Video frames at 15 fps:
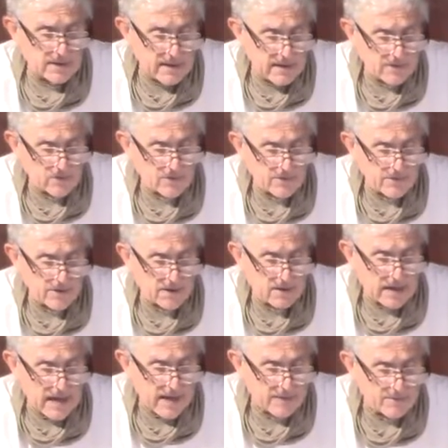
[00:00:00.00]
nature of the
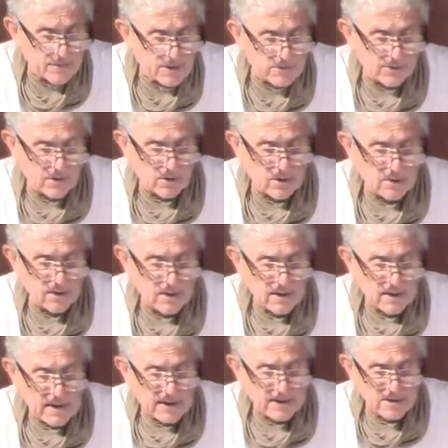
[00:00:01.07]
atmosphere
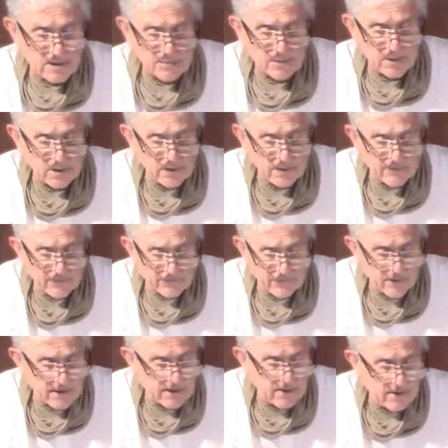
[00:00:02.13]
as completely
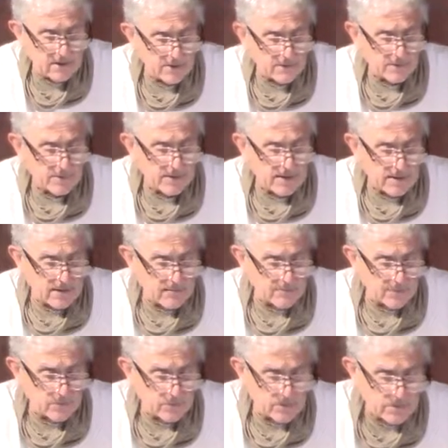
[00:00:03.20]
free from the
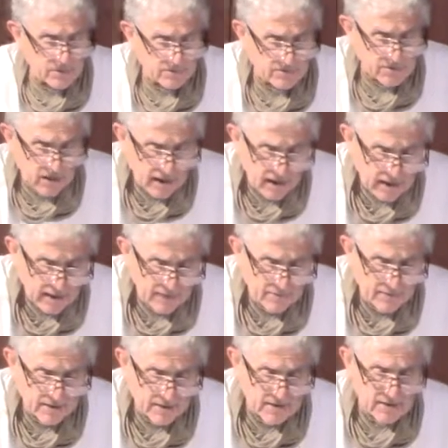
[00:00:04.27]
influence of time,
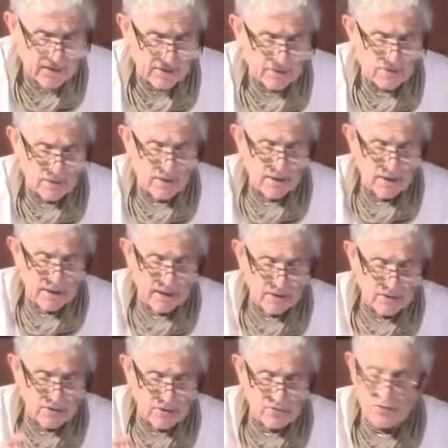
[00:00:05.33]
etc., as
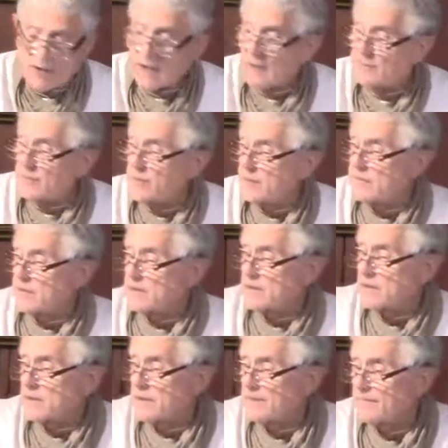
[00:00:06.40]
described previously.